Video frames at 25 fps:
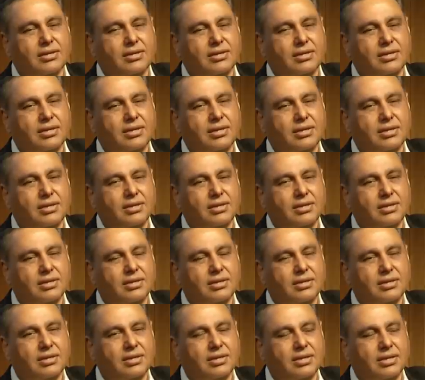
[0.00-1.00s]

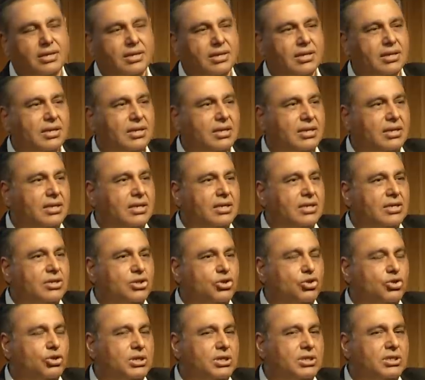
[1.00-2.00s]
founder?
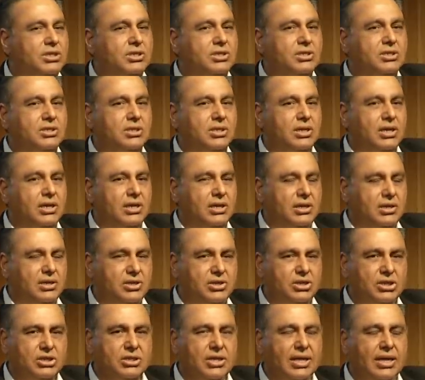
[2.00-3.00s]
So this is
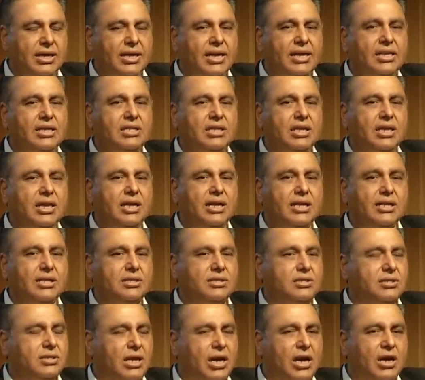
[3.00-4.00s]
just like anything
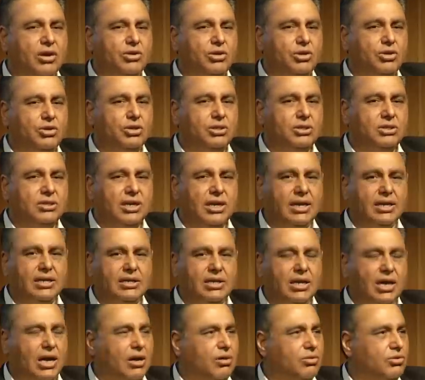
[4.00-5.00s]
else. How do you
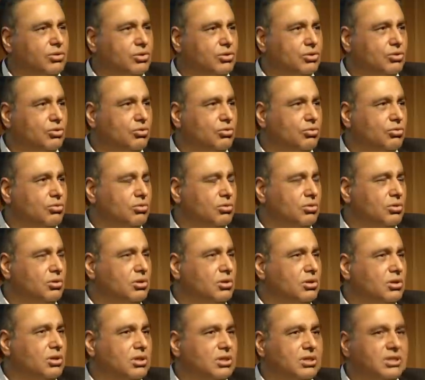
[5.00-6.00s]
decide how to
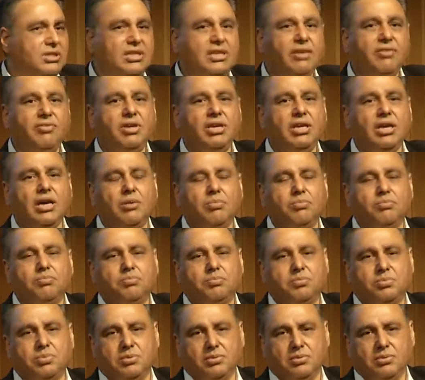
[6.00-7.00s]
divvy
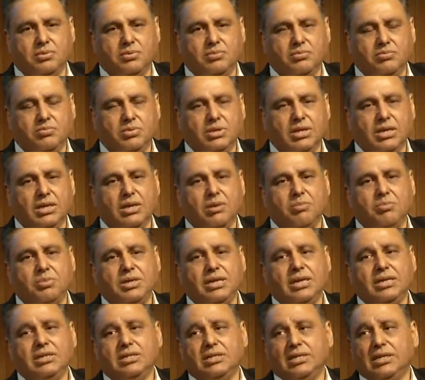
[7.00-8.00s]
up the
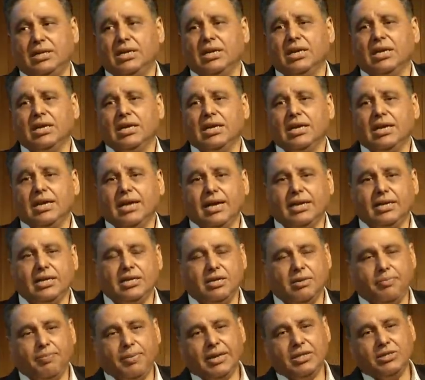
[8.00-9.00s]
company entity? And
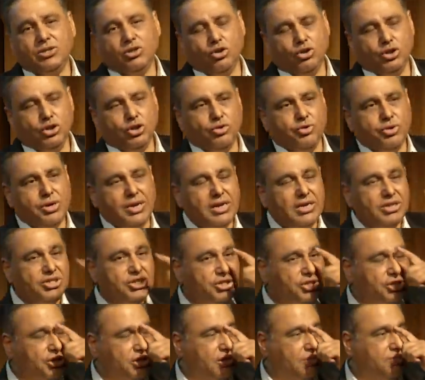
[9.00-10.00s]
it depends on your
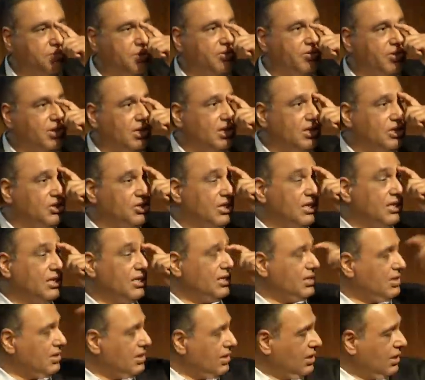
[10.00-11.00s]
relationship with each
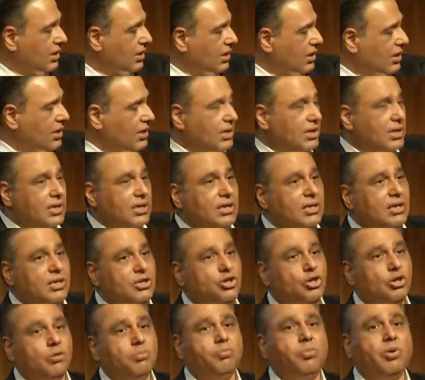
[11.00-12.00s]
other,
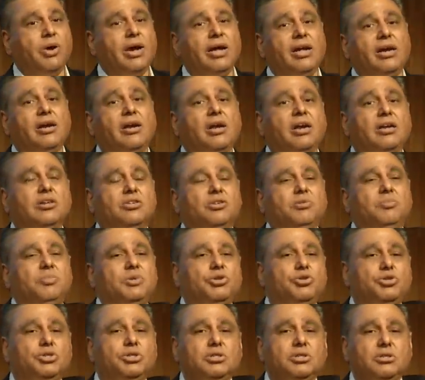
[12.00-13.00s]
your prior
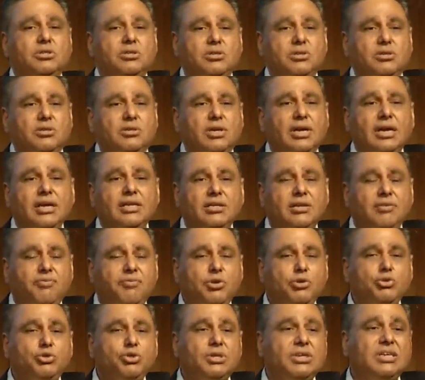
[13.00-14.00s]
contribution, and the
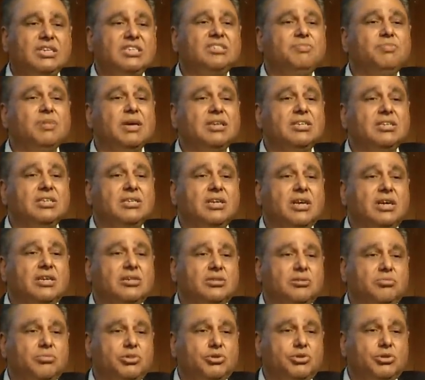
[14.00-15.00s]
future expected
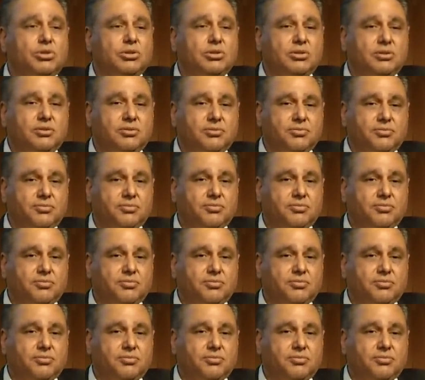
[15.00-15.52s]
contribution.